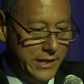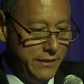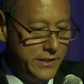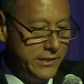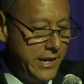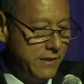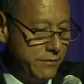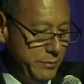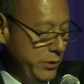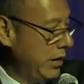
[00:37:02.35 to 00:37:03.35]
big enough to
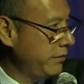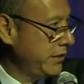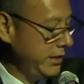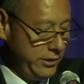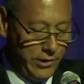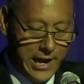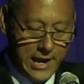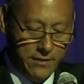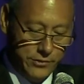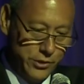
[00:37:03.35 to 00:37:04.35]
take from you everything you
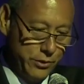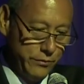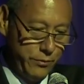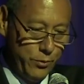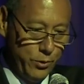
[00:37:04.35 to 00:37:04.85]
have, Gerald